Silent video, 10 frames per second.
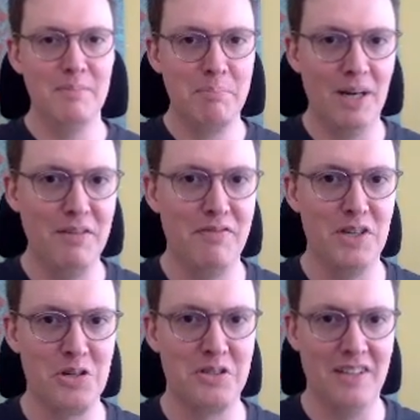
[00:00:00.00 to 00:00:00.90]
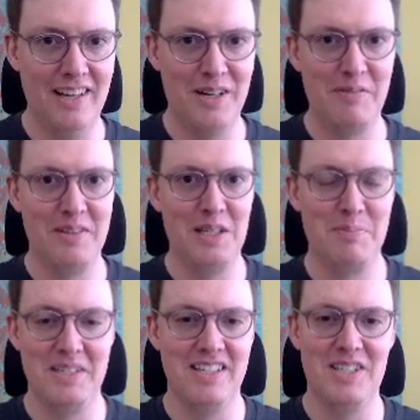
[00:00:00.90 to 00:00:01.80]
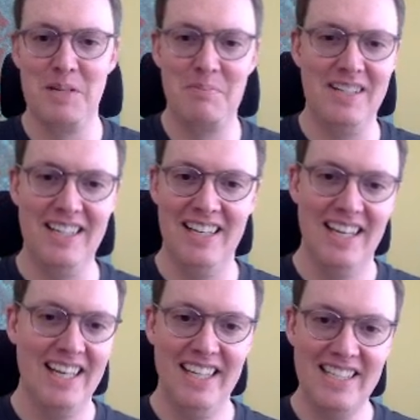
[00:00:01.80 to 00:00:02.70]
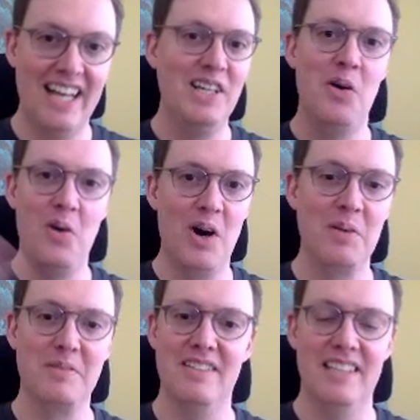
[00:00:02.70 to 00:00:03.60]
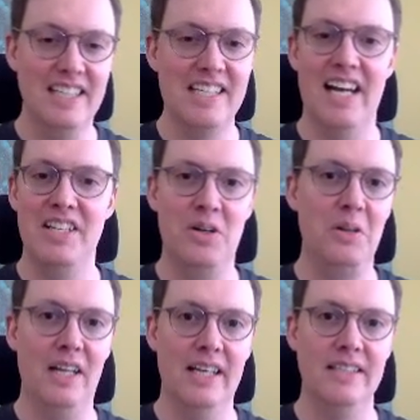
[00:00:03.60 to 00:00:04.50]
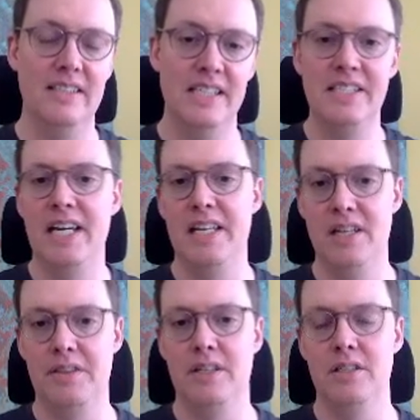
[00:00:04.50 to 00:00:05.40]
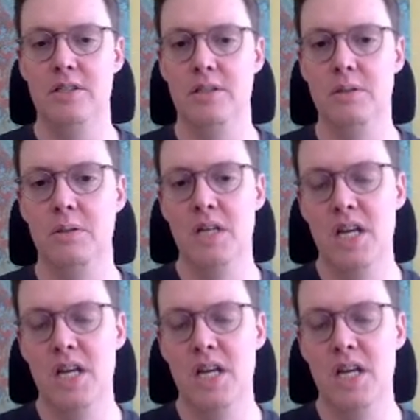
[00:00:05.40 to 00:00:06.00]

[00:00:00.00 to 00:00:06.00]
bite Fischer's leg off in this position, but he's got no arms, he's got no legs, he's got nothing to do.